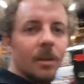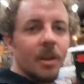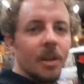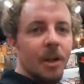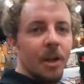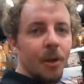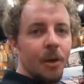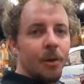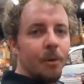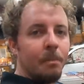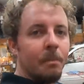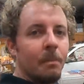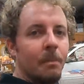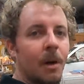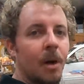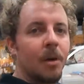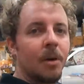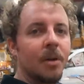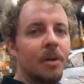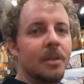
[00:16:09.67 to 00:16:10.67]
the new
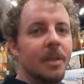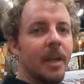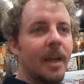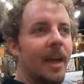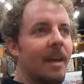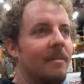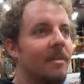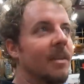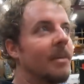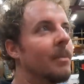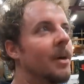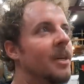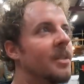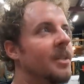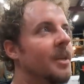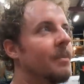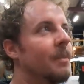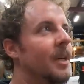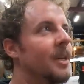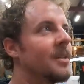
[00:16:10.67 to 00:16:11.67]
motors that have the
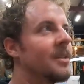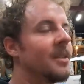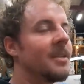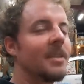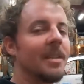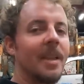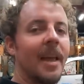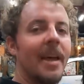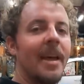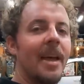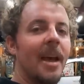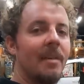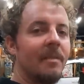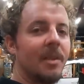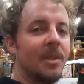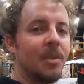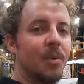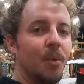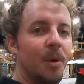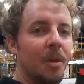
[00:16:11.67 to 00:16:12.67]
busted pistons and they
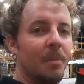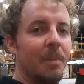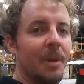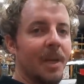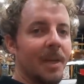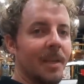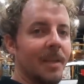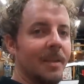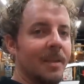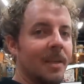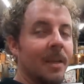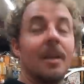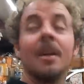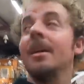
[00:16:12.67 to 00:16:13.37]
have the 20 pin.